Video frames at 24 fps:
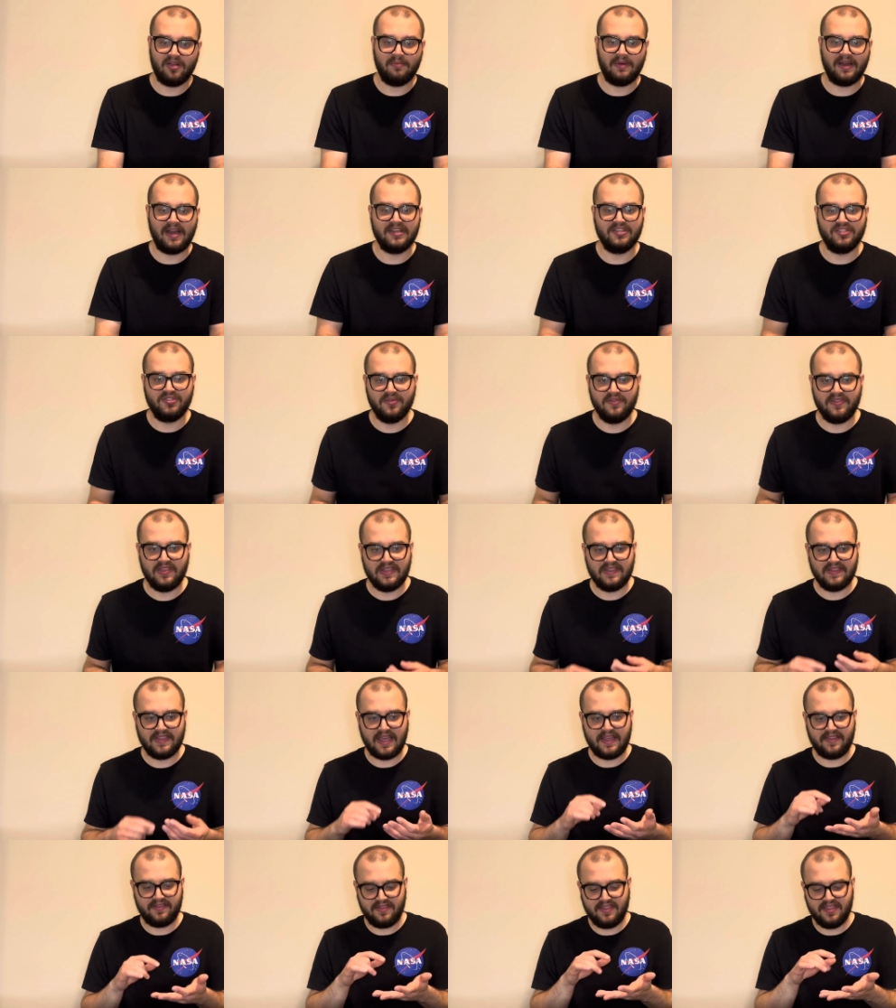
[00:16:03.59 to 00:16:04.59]
But I do think
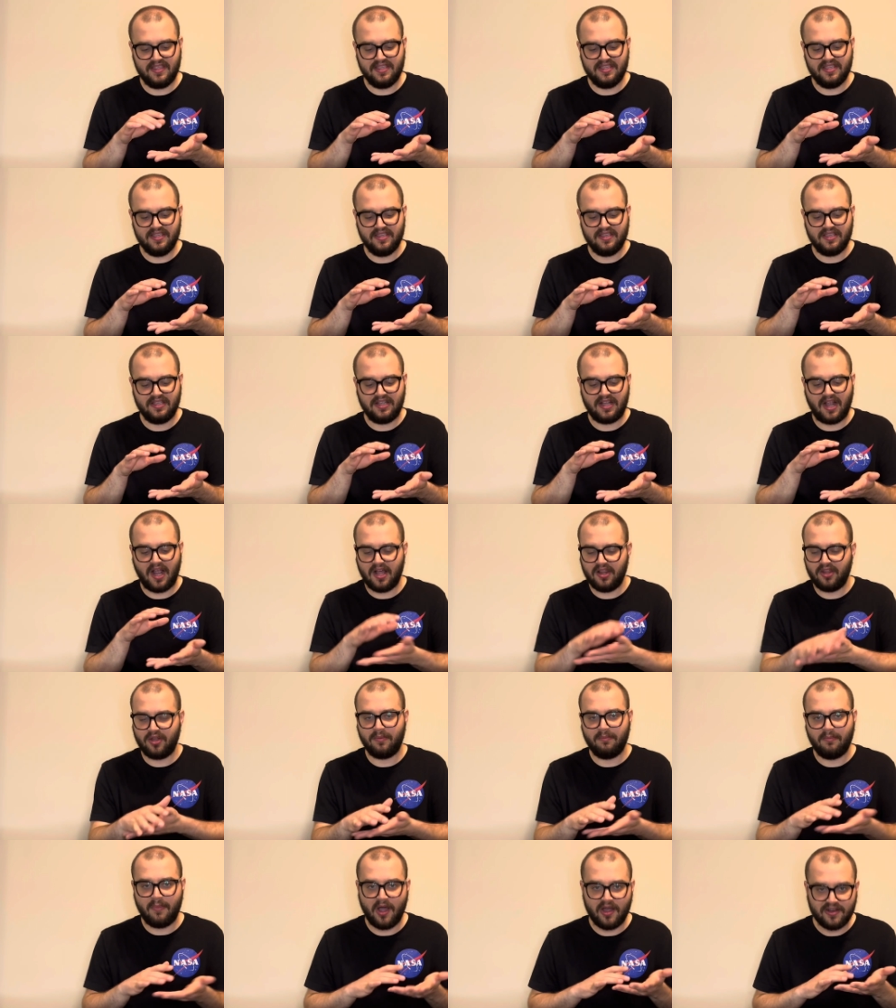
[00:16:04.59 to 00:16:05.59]
that the
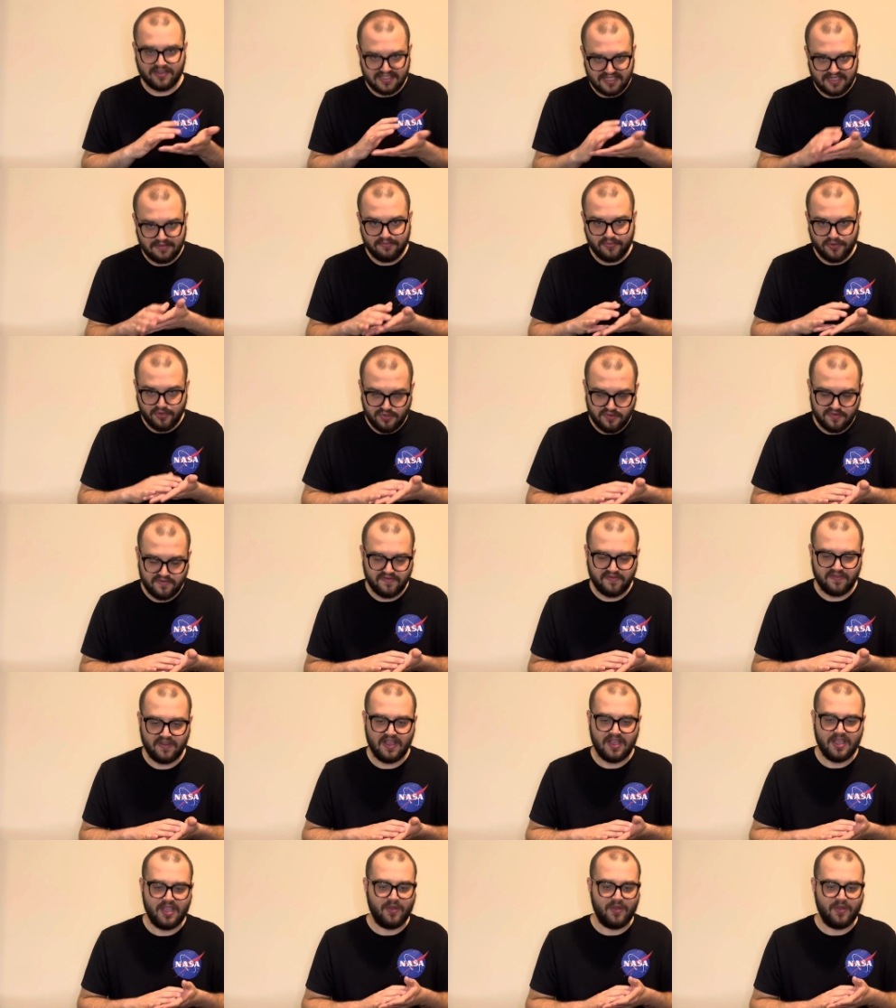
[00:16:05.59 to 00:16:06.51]
color Monte move,